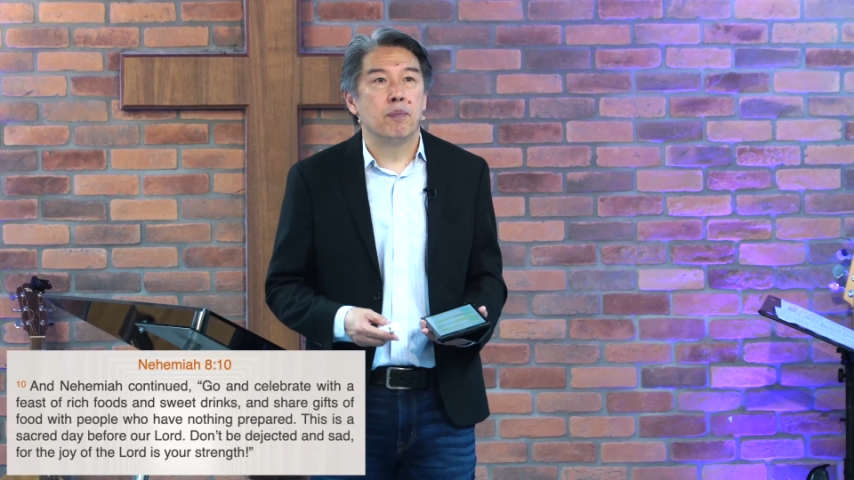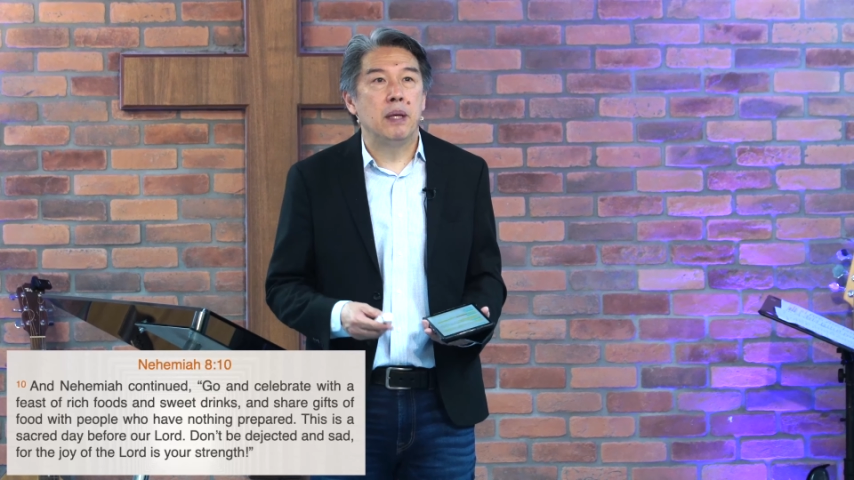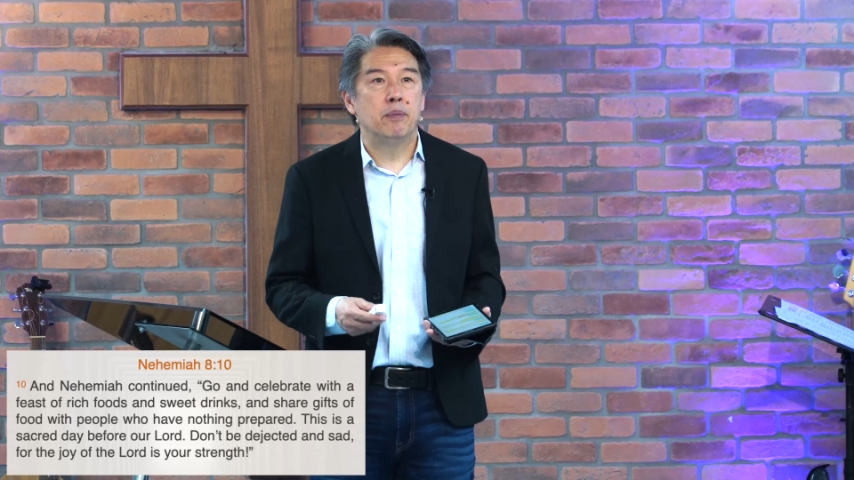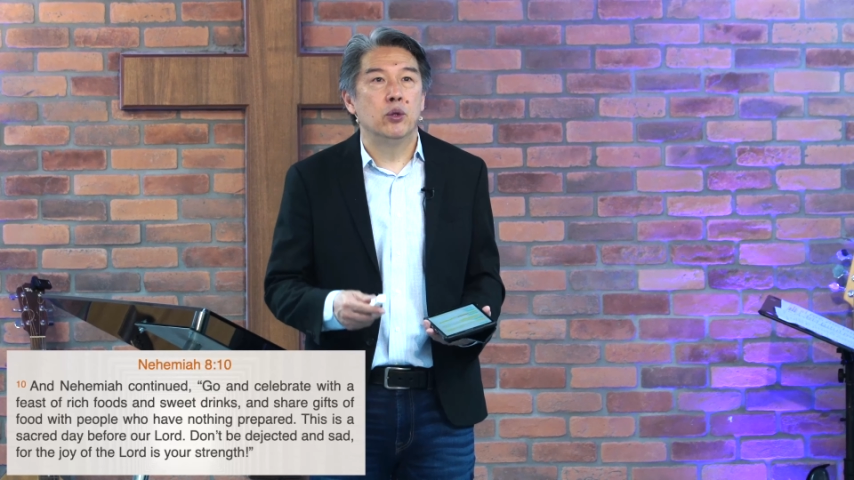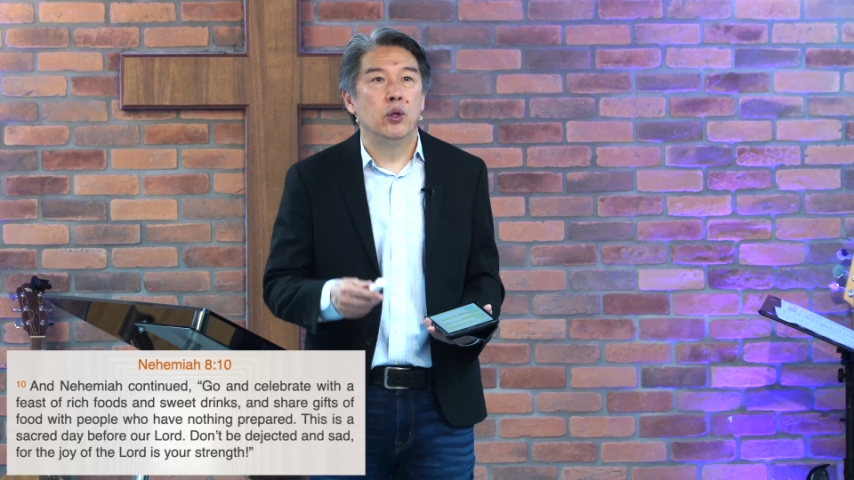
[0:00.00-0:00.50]

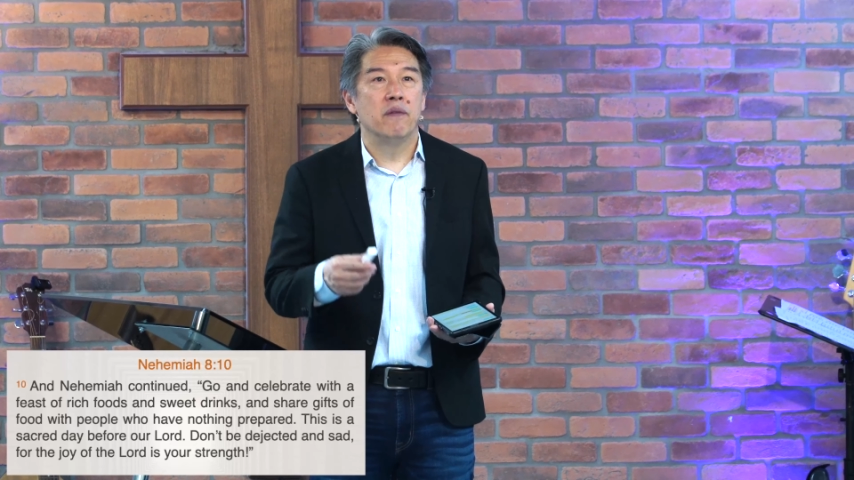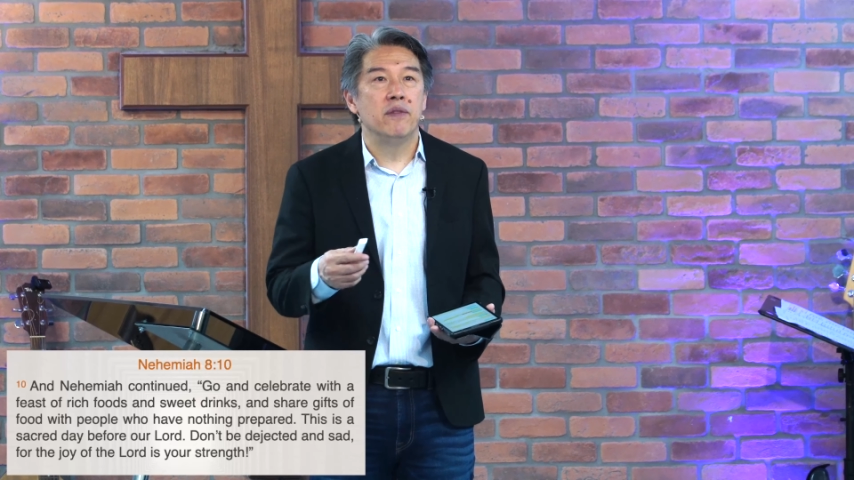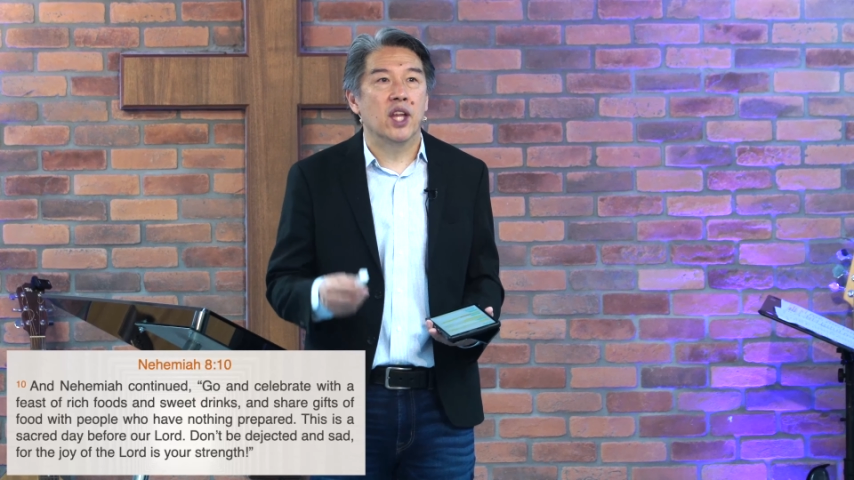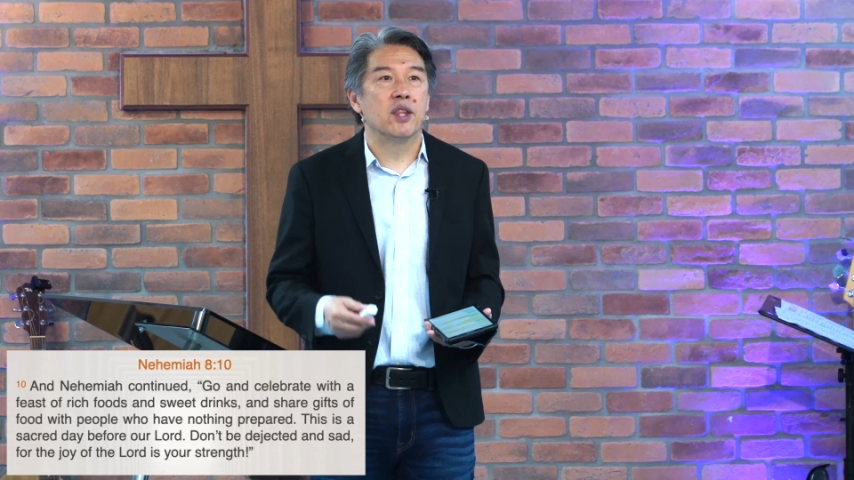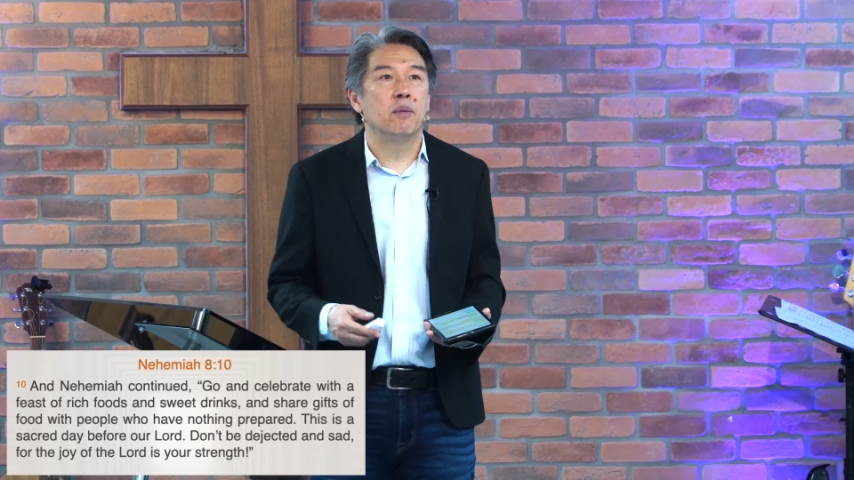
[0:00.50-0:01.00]
people who have
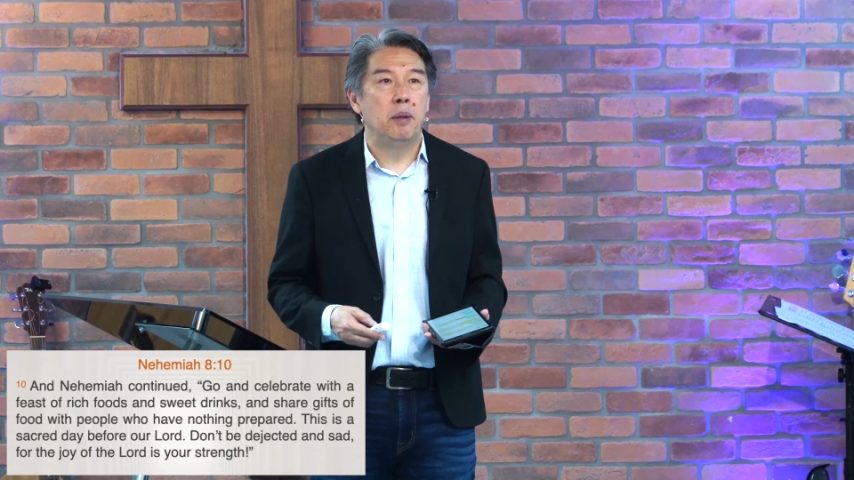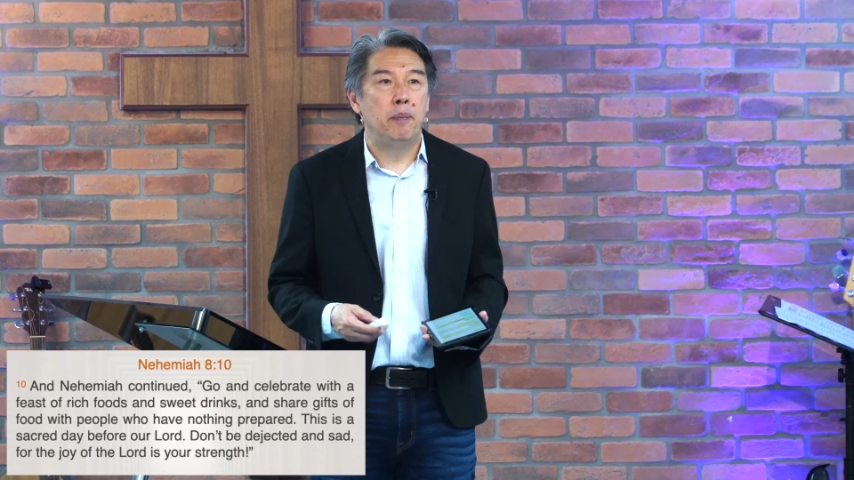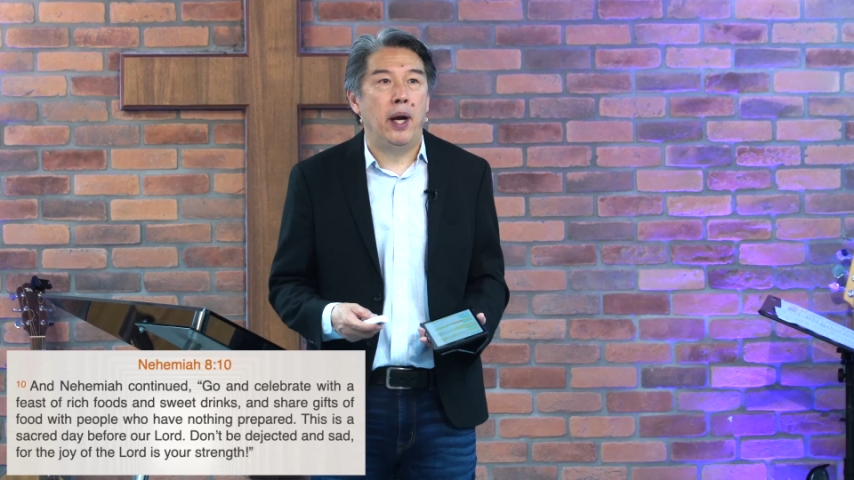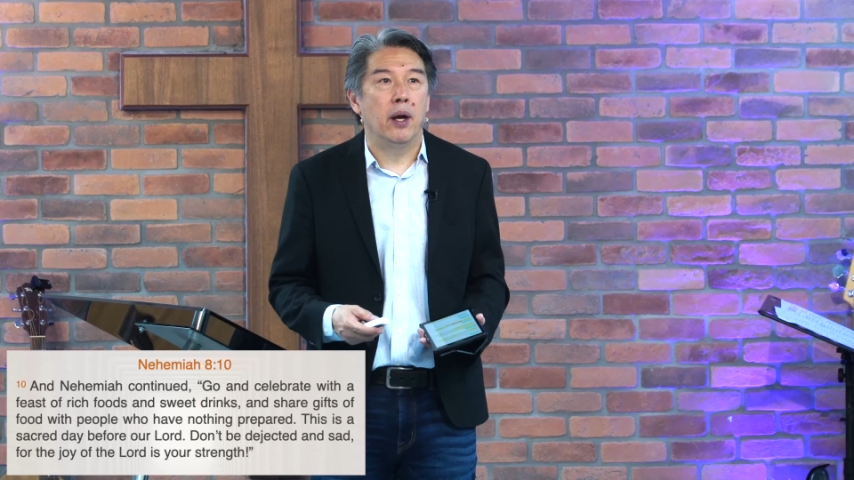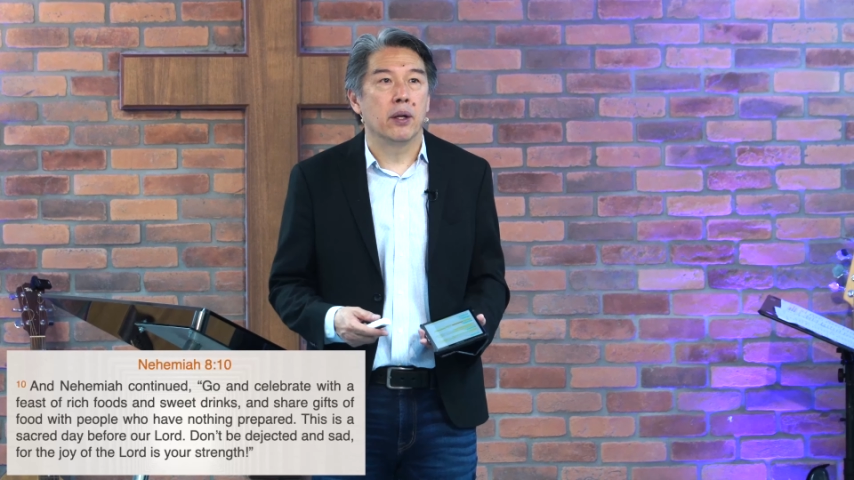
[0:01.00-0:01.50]
nothing
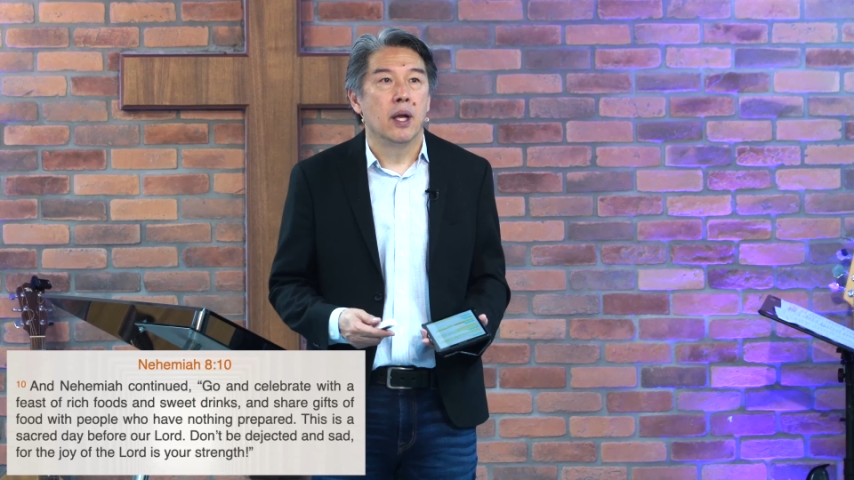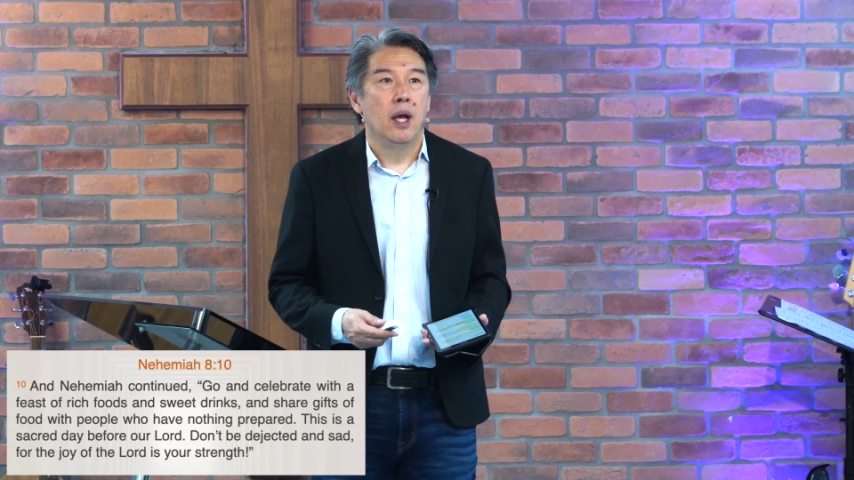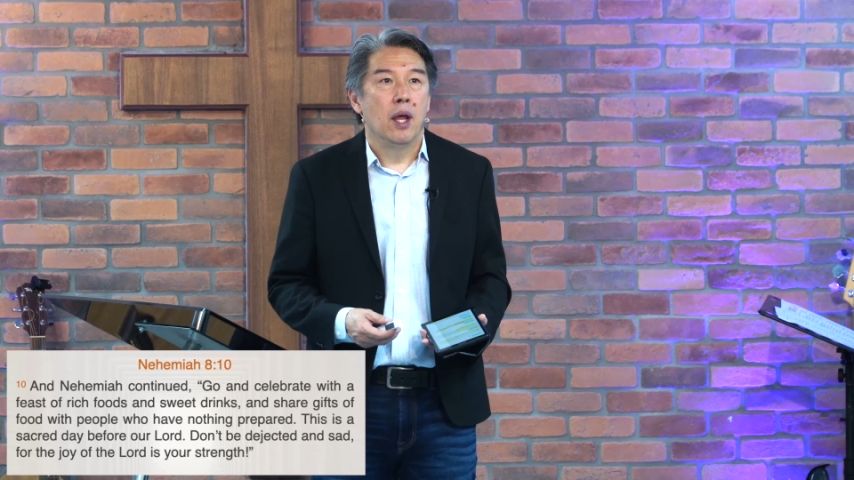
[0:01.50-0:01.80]
prepared.